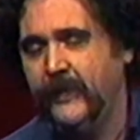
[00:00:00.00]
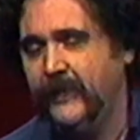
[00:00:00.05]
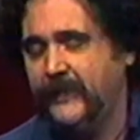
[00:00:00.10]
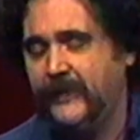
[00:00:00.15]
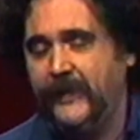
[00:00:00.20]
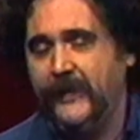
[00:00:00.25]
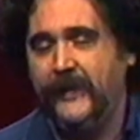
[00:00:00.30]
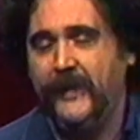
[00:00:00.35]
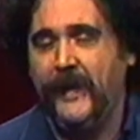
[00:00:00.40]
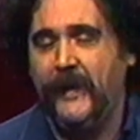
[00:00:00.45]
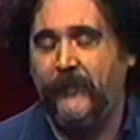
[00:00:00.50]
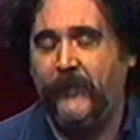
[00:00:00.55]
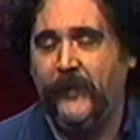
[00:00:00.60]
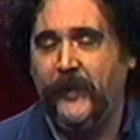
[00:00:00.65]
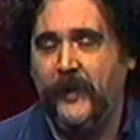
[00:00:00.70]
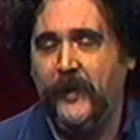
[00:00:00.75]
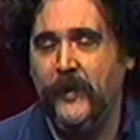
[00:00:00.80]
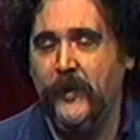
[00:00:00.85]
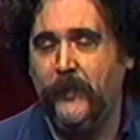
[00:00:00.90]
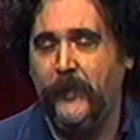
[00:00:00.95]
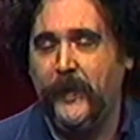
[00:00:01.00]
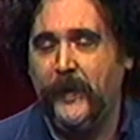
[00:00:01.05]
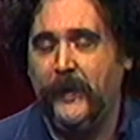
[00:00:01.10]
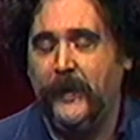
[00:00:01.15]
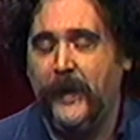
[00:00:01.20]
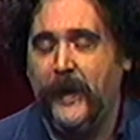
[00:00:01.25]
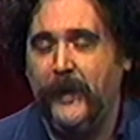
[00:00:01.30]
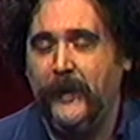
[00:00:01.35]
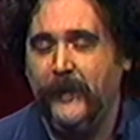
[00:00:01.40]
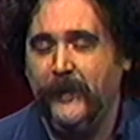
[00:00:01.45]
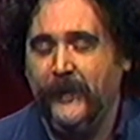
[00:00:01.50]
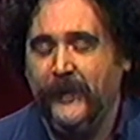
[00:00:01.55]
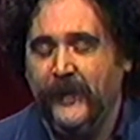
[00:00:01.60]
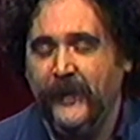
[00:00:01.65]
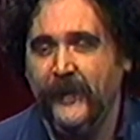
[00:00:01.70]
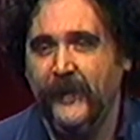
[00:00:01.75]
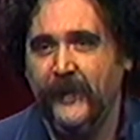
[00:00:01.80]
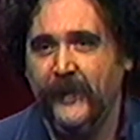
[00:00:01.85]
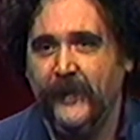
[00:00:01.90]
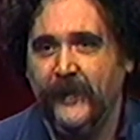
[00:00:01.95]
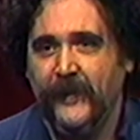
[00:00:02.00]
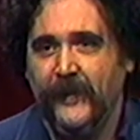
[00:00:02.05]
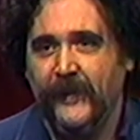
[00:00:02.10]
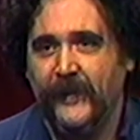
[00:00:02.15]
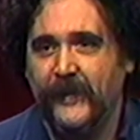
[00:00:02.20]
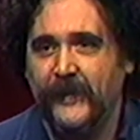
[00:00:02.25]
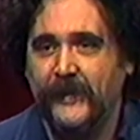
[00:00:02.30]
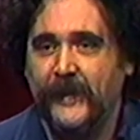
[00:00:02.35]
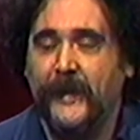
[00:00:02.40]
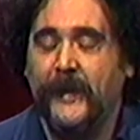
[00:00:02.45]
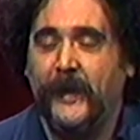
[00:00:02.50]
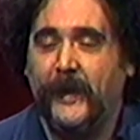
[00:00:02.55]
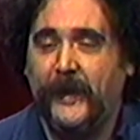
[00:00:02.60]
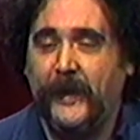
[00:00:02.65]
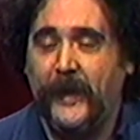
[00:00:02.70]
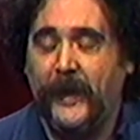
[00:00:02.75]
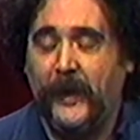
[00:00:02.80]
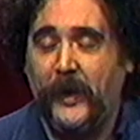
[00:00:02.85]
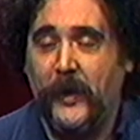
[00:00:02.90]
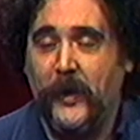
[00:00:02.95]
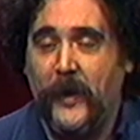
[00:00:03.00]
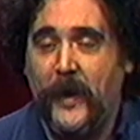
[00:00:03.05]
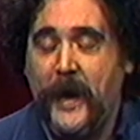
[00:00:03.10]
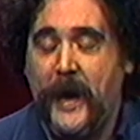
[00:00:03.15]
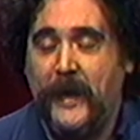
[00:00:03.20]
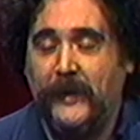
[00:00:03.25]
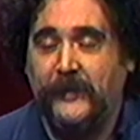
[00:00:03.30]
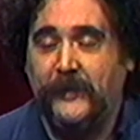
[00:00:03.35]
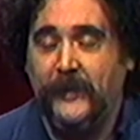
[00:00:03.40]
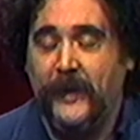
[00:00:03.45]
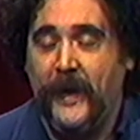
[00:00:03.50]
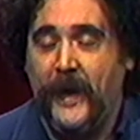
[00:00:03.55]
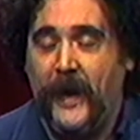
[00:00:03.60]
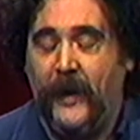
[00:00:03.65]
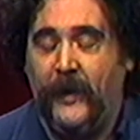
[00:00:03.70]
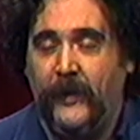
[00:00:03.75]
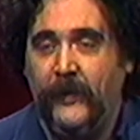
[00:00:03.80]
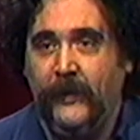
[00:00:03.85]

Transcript: I said, not for you, Pinhead, because I'm going to kick your ass now.